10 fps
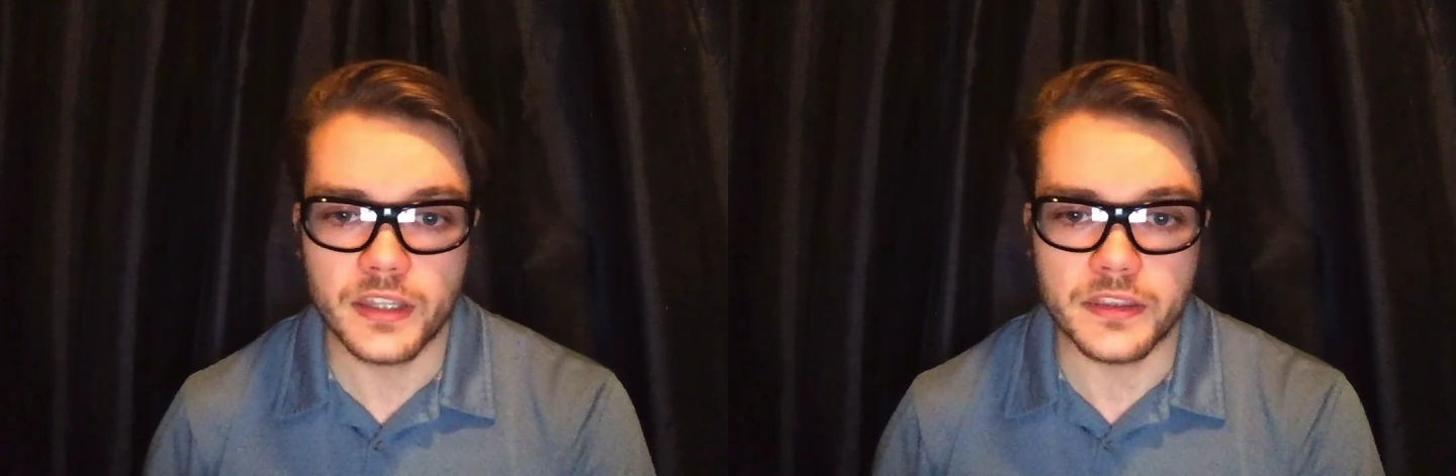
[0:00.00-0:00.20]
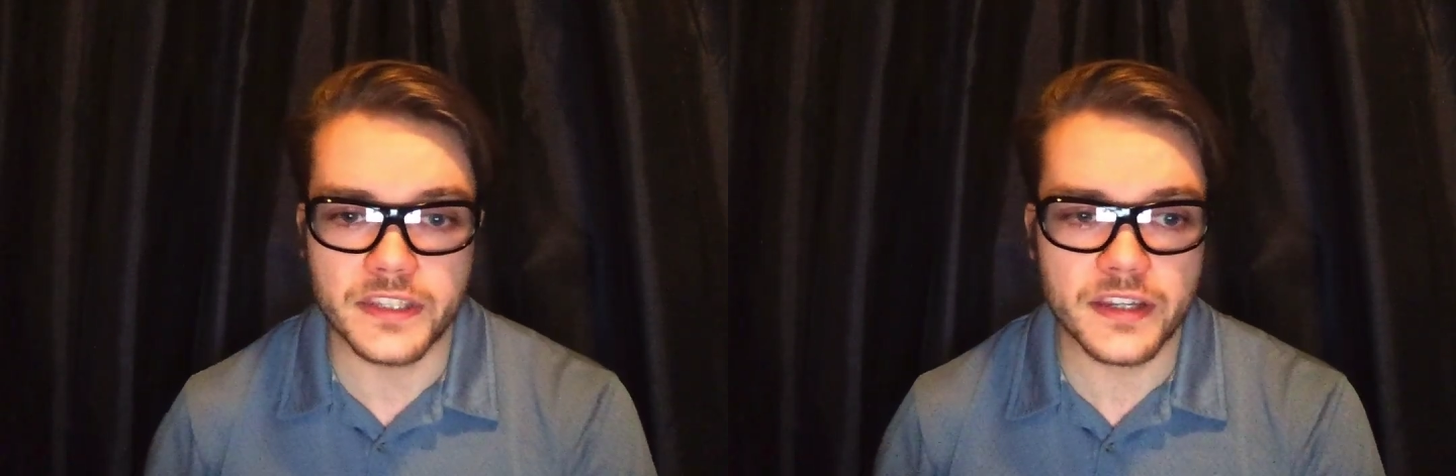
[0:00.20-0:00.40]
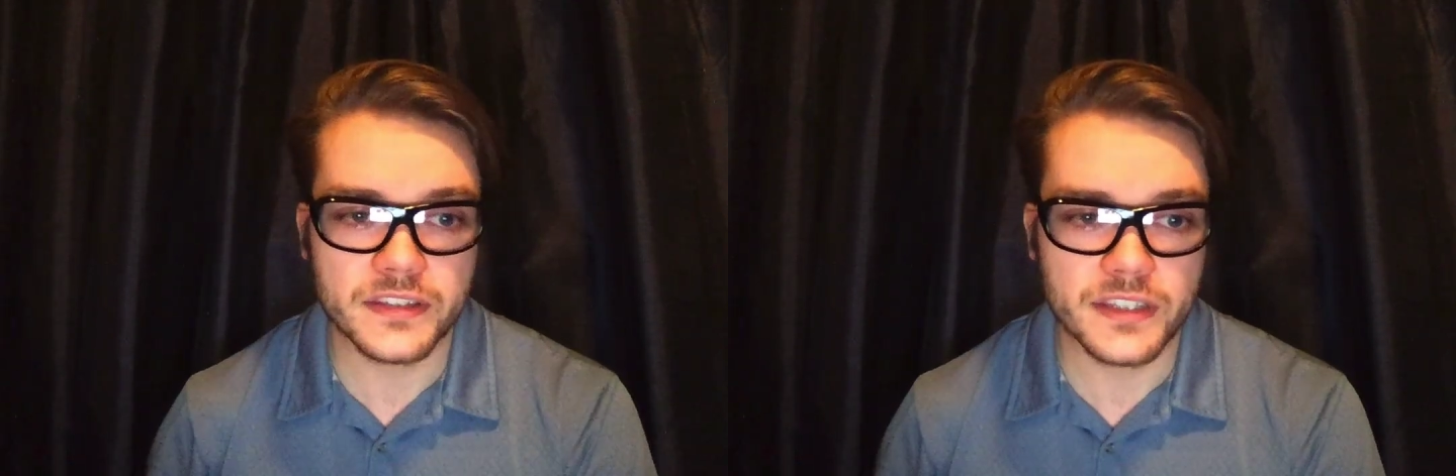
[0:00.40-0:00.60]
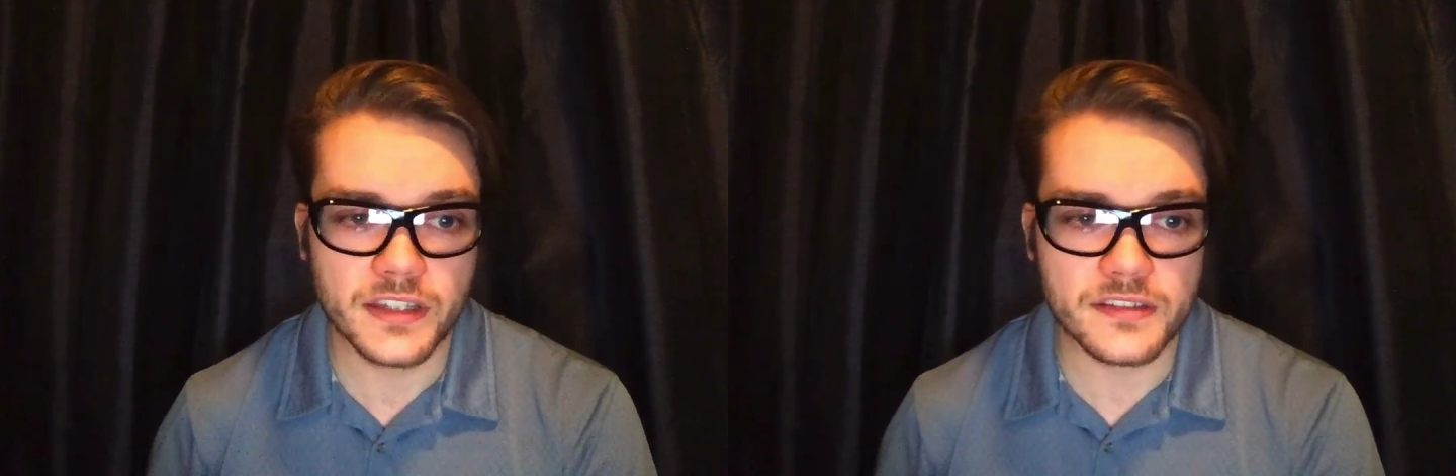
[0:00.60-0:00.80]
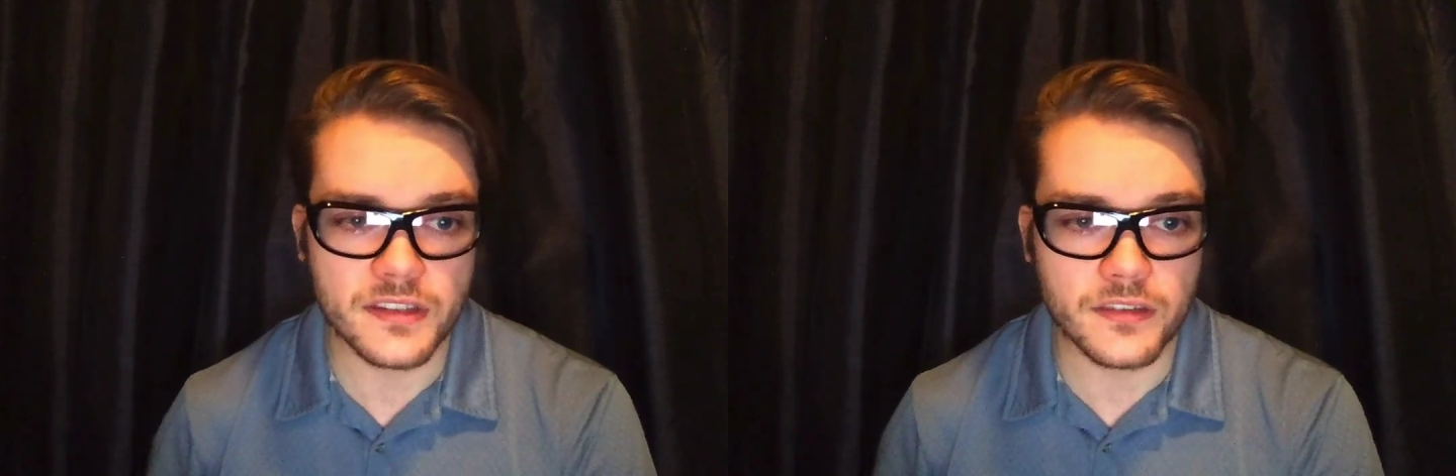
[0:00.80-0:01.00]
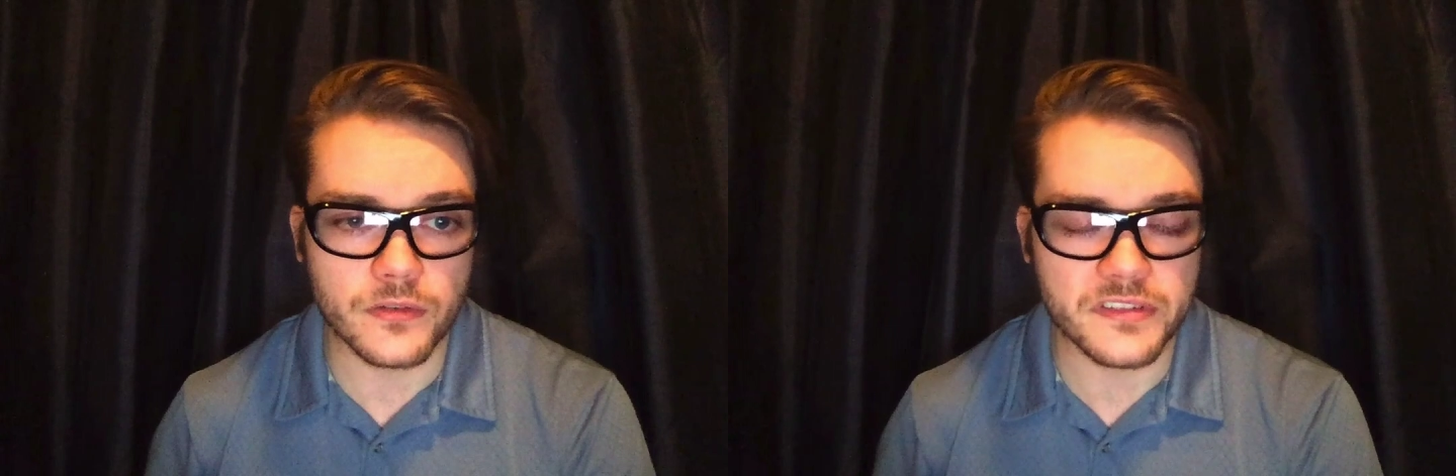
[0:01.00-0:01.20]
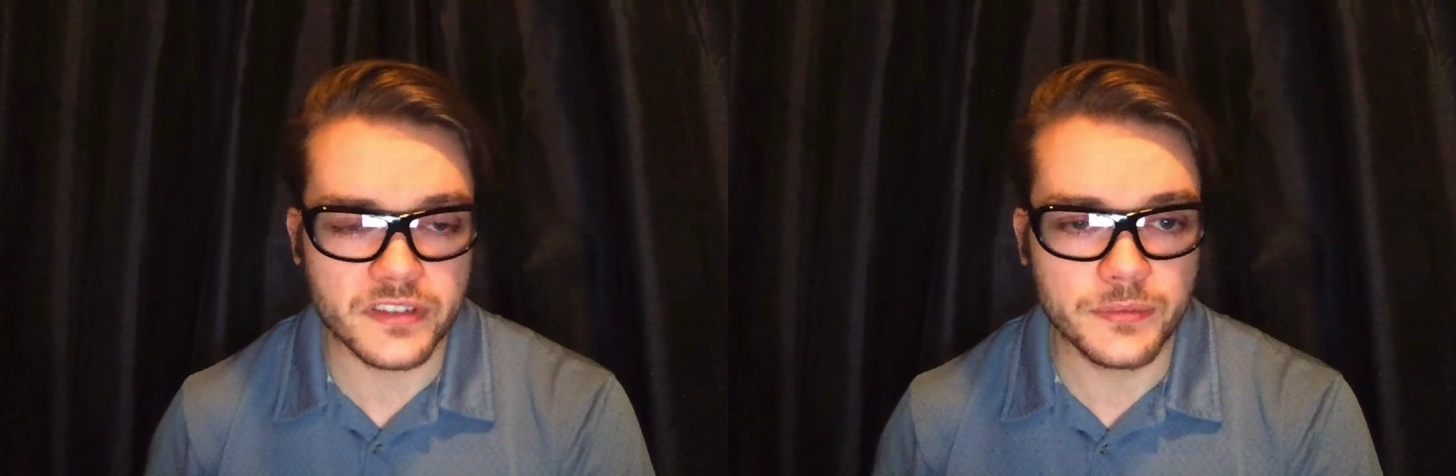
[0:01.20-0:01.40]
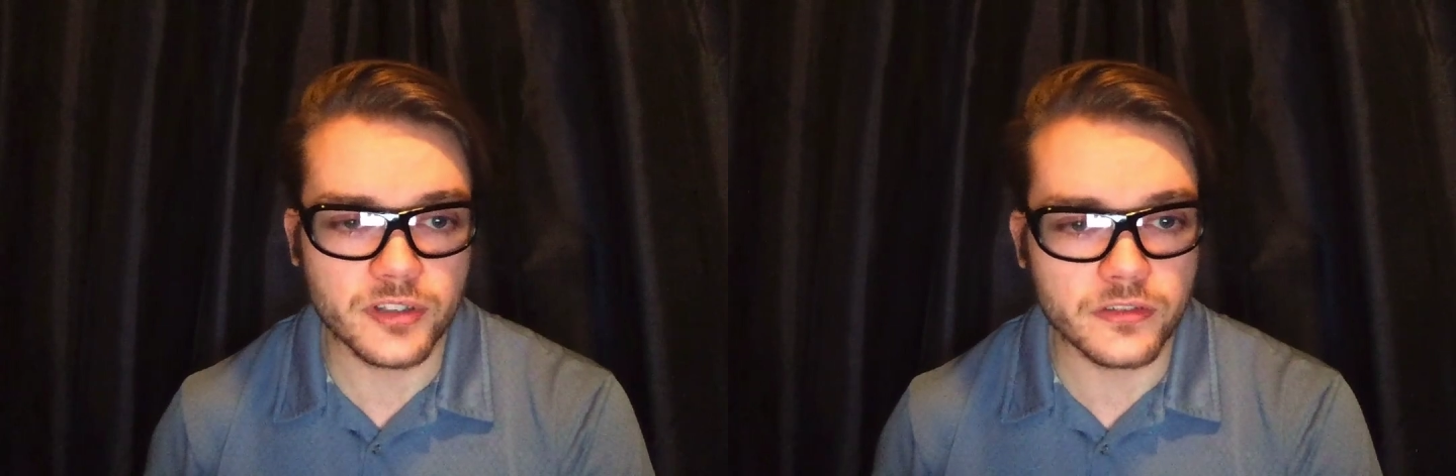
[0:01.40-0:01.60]
The idea is that there is
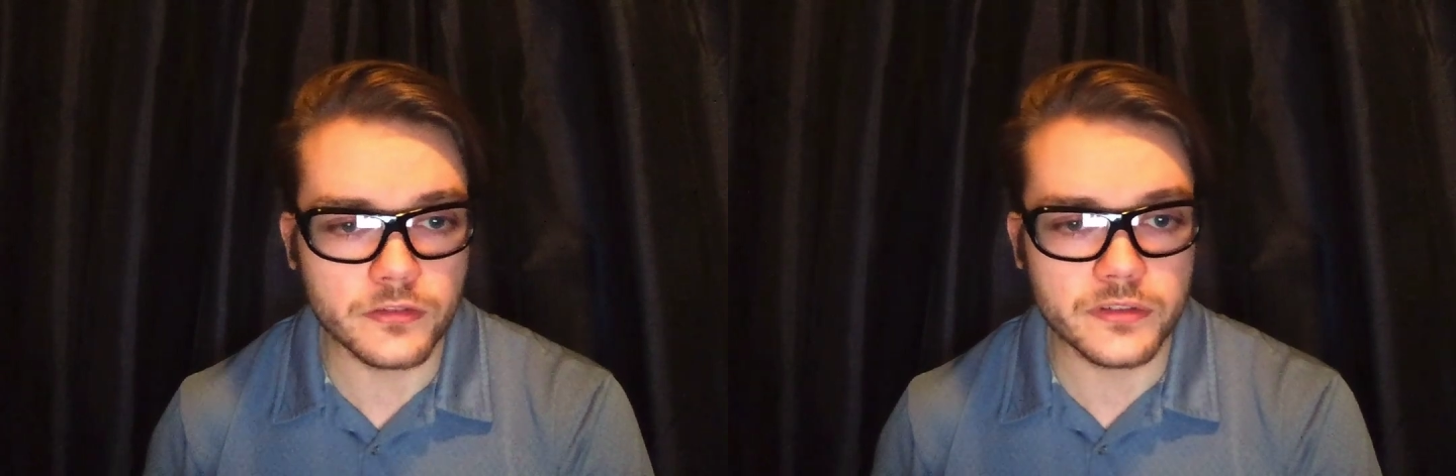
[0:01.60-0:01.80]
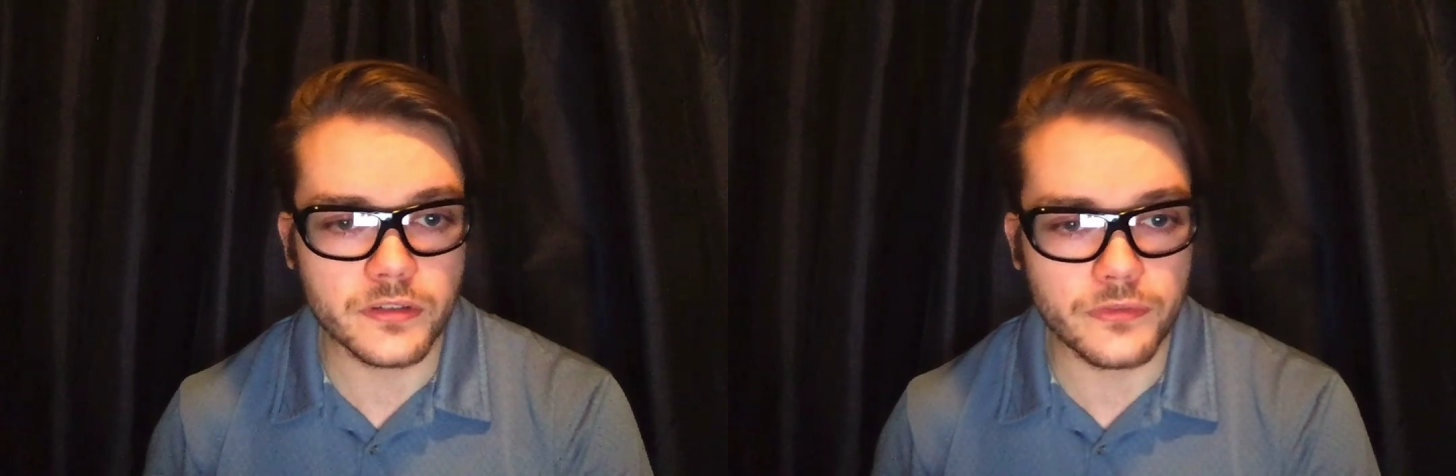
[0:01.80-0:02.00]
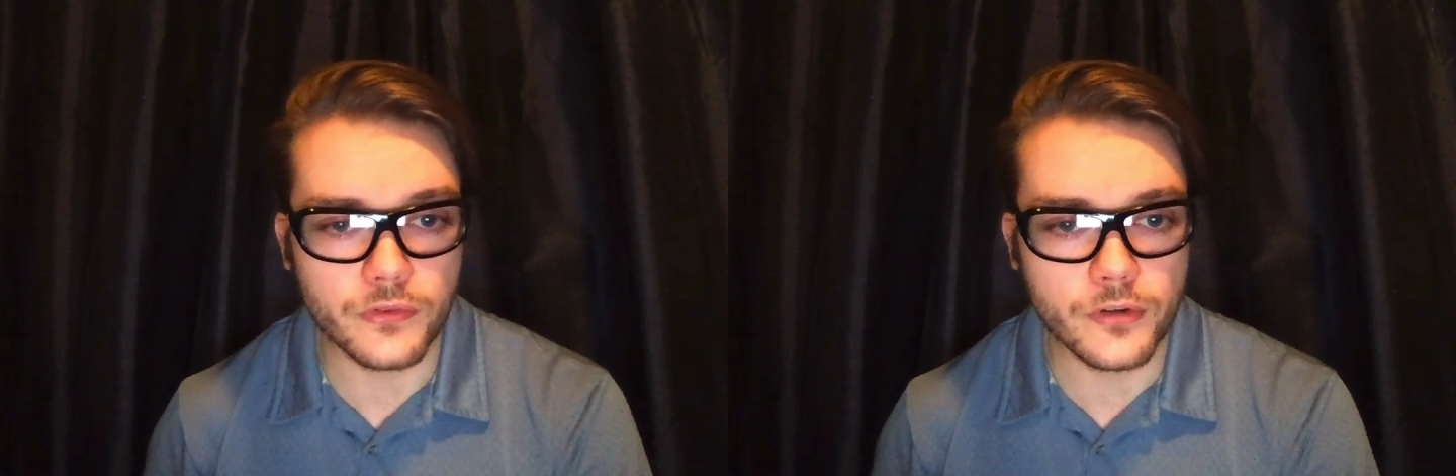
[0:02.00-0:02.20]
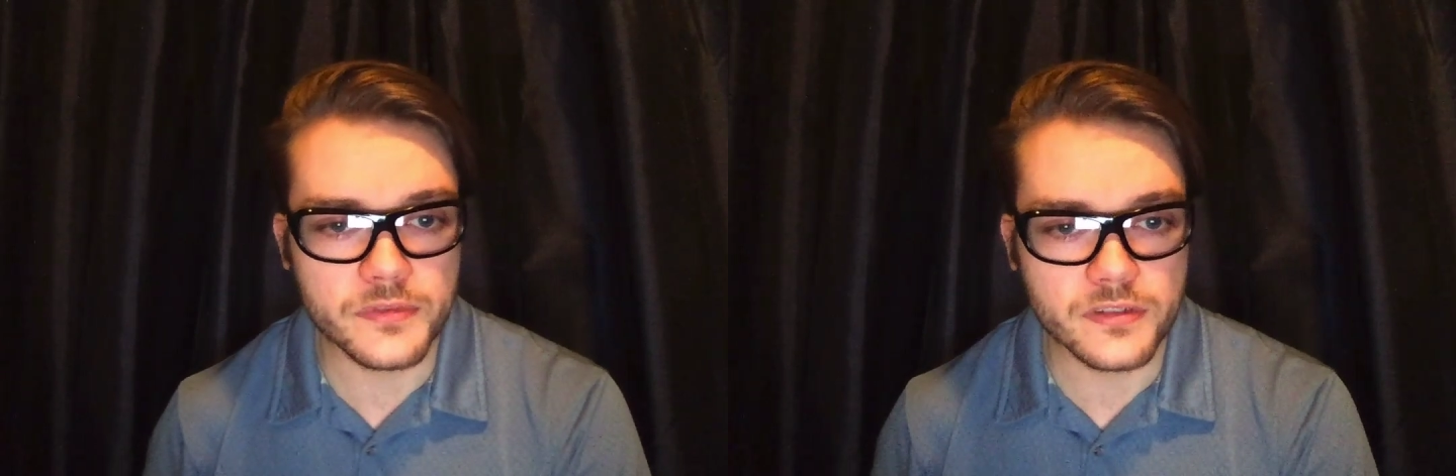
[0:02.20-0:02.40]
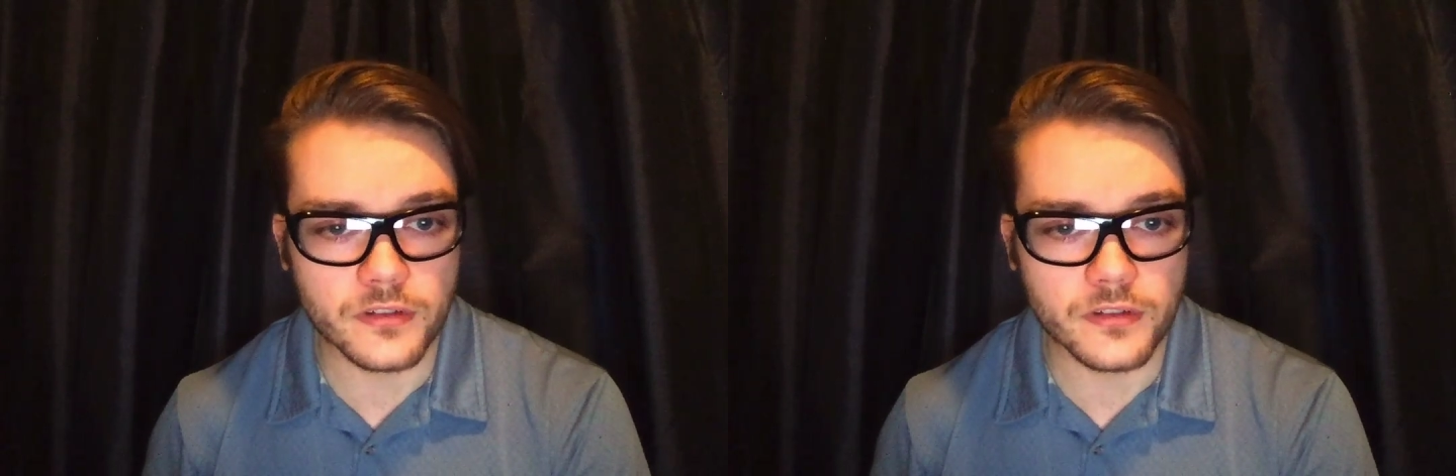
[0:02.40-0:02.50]
deep continuity of forms